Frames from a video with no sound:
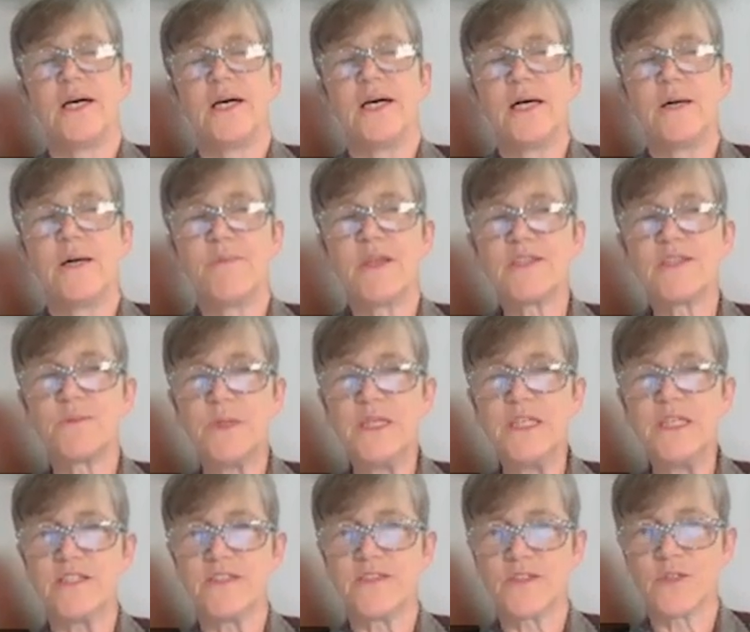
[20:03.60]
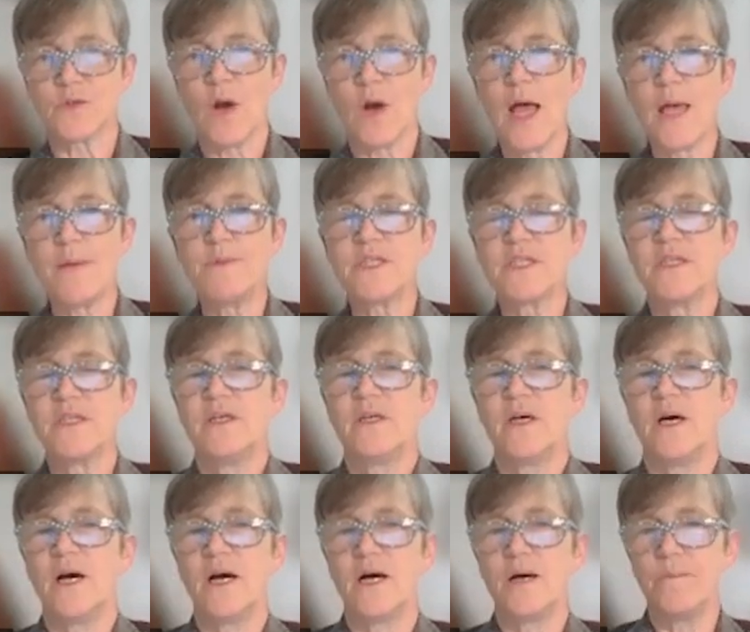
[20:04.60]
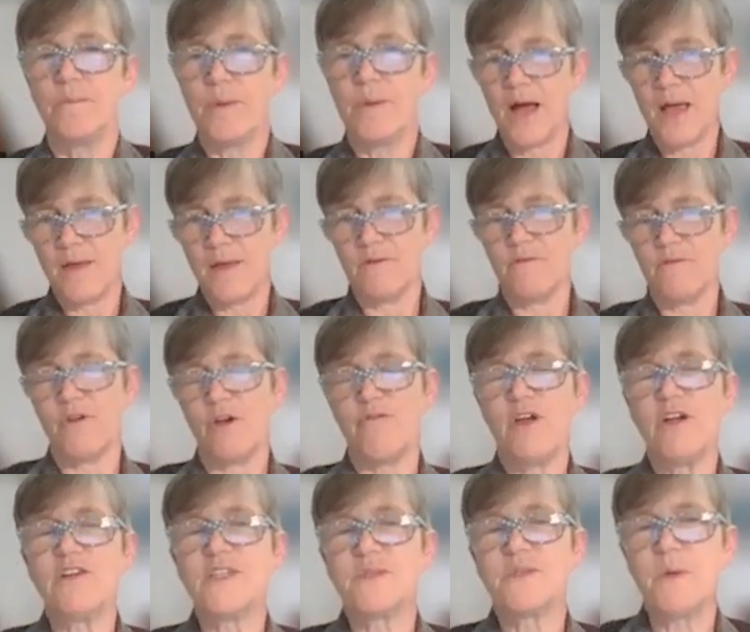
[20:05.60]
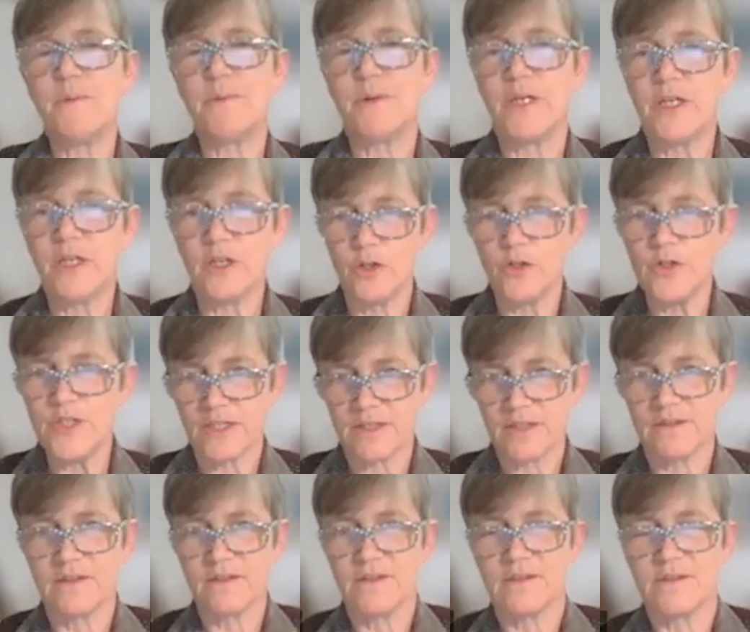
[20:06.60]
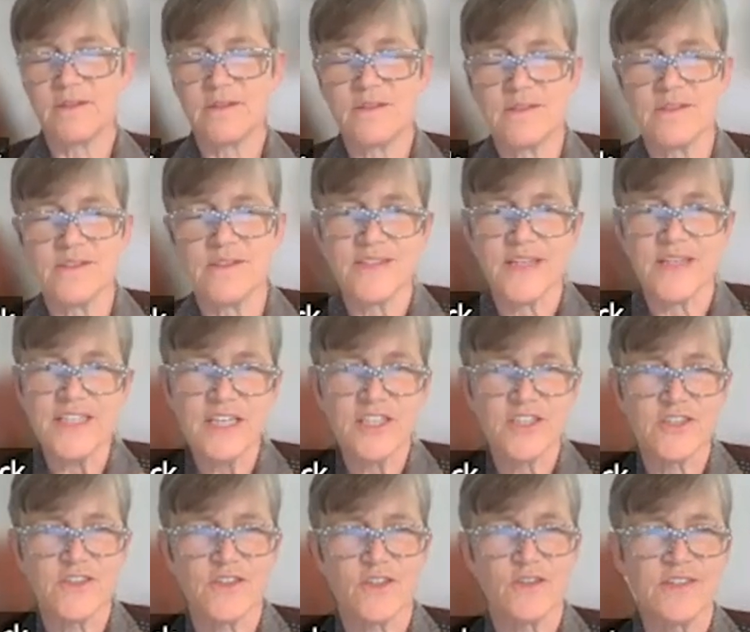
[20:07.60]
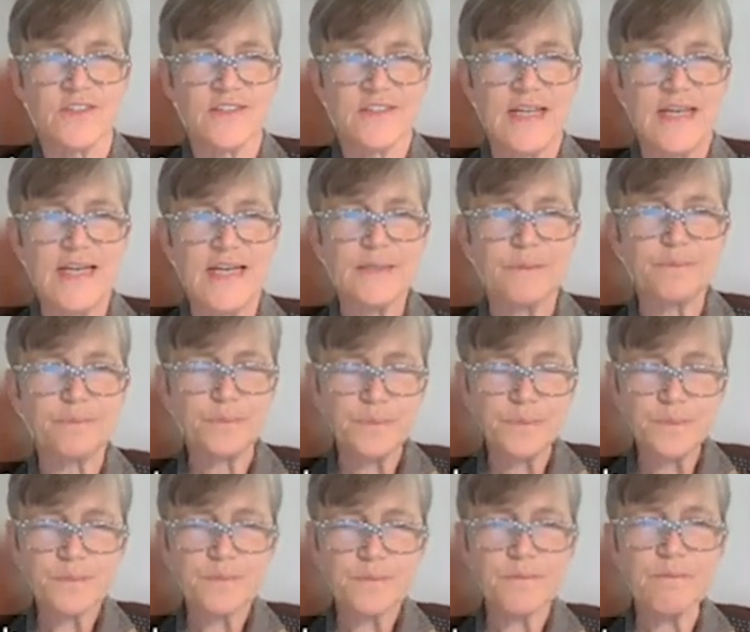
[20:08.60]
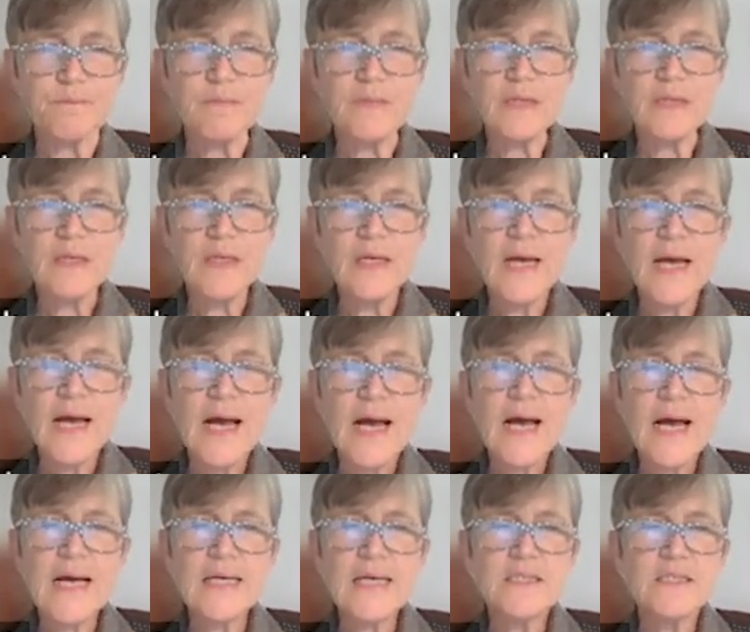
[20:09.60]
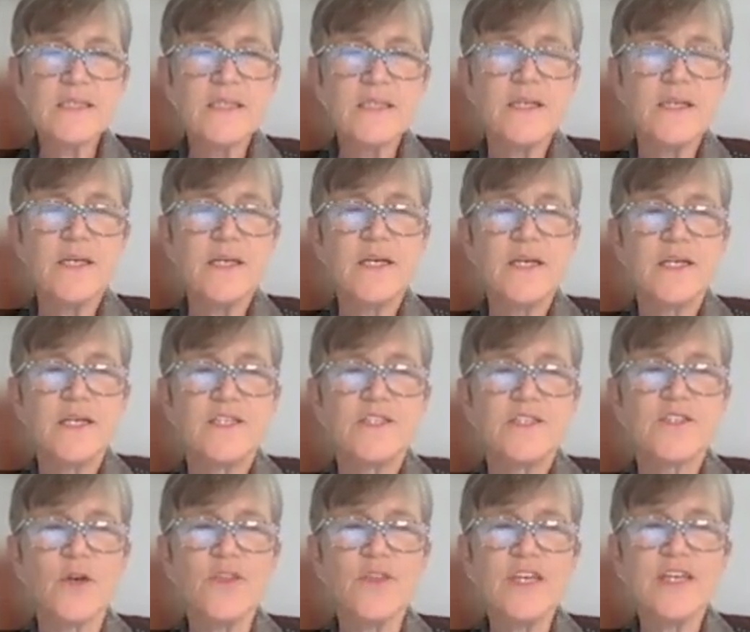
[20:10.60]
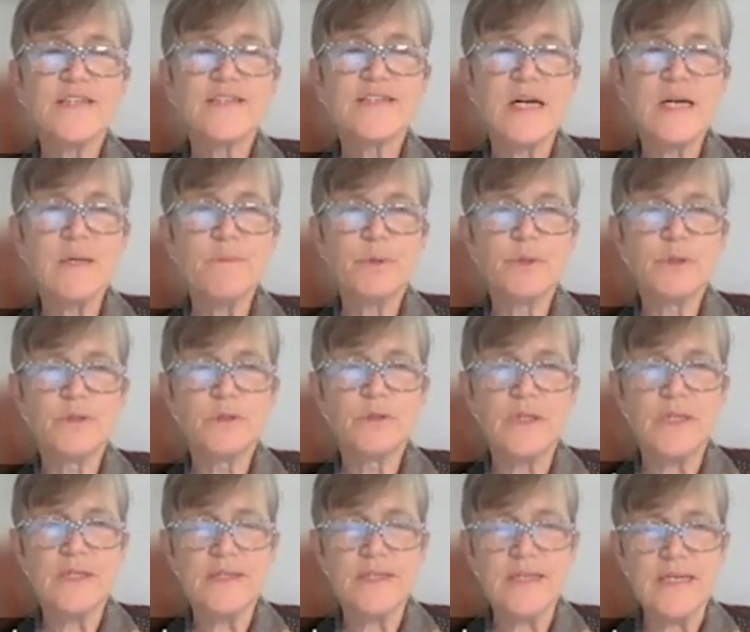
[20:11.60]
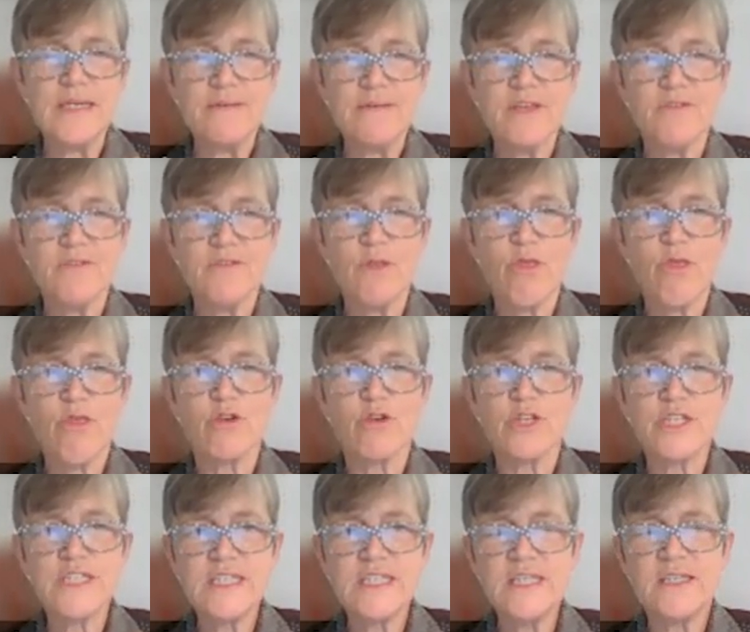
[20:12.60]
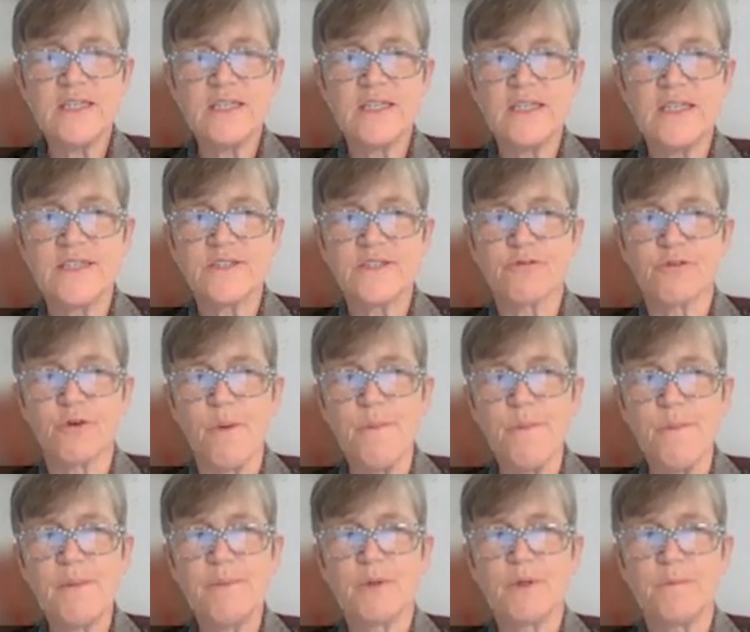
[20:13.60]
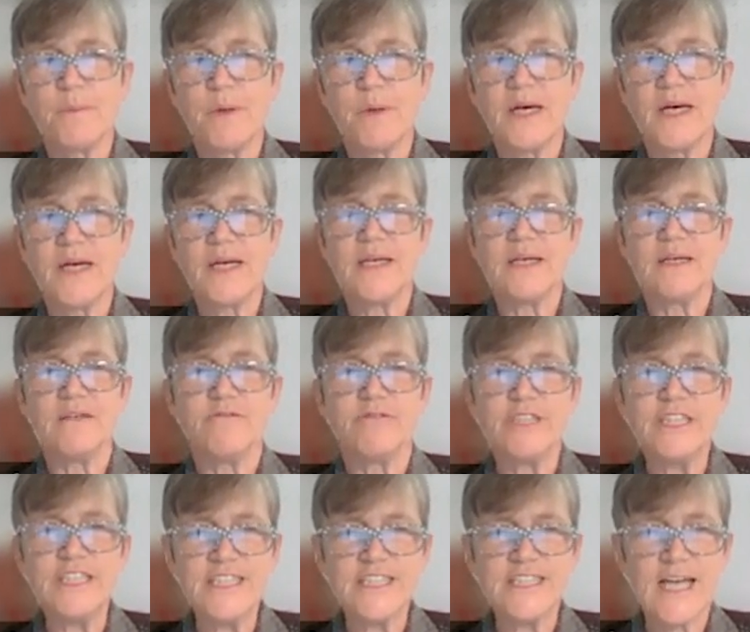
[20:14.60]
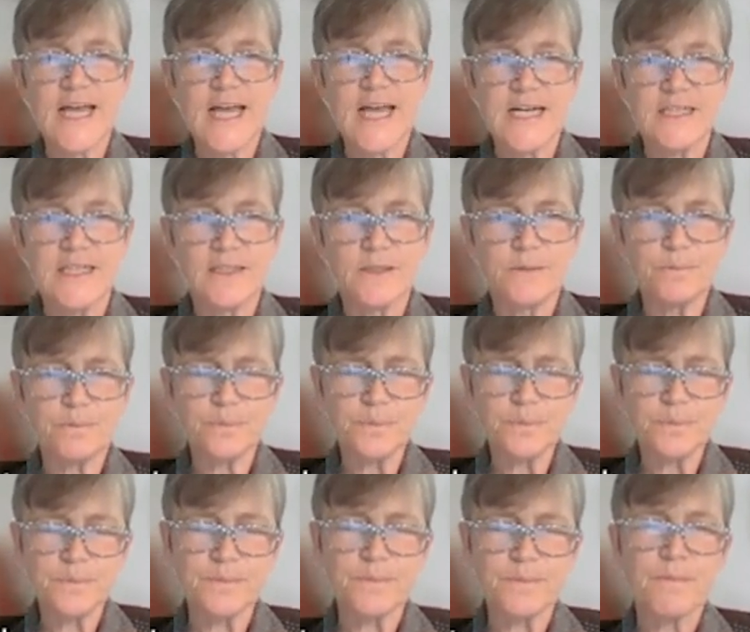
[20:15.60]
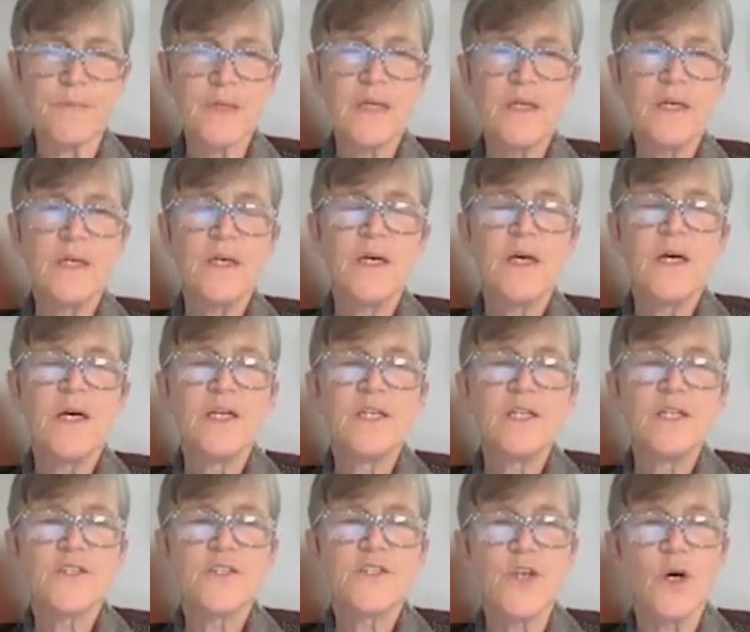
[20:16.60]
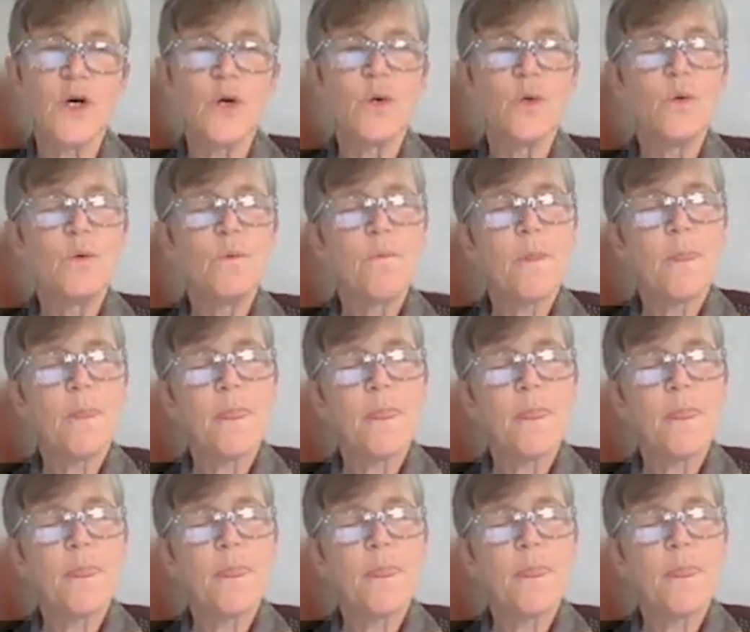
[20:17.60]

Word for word: um, that's been described um, by various people, including the, the citations on the slide. And so the example that I've given in 13 is from a paper by uh, Veneeta Dayal. So,